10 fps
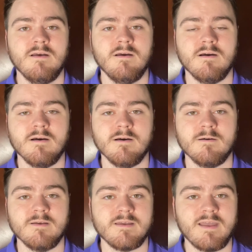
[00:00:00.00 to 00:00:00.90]

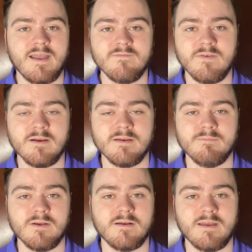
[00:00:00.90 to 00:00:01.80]
It can vary,
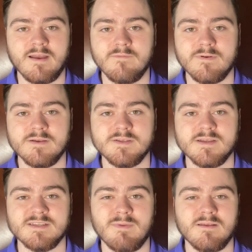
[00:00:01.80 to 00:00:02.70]
but on average,
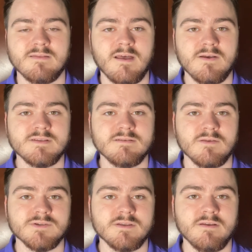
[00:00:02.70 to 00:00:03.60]
it's about
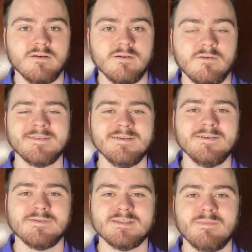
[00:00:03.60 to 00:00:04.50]
$1,000 a year.
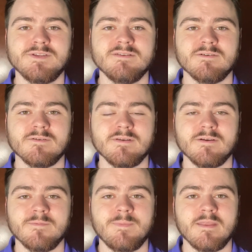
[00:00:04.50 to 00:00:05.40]
So as I mentioned
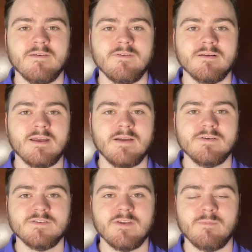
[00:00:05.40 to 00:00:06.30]
earlier, if you're an
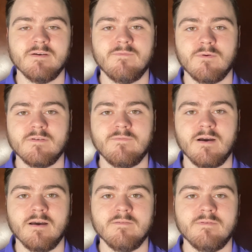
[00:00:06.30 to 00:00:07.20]
average family of 4 to
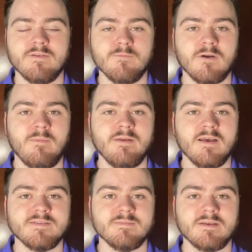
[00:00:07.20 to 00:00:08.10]
5, you probably
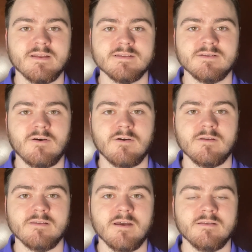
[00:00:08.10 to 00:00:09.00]
have some kids that
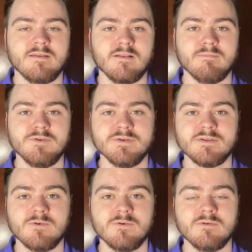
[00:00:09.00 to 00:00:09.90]
aren't yet in elementary
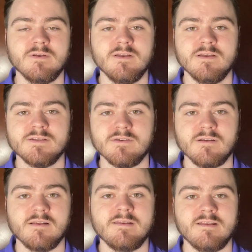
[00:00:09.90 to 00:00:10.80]
school, so you're
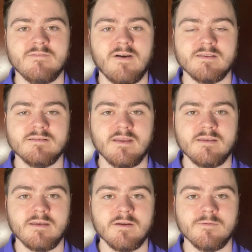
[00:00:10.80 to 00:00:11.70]
going to need to find a
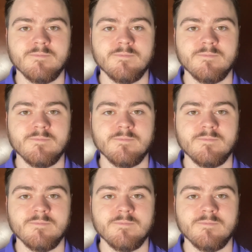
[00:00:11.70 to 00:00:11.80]
daycare.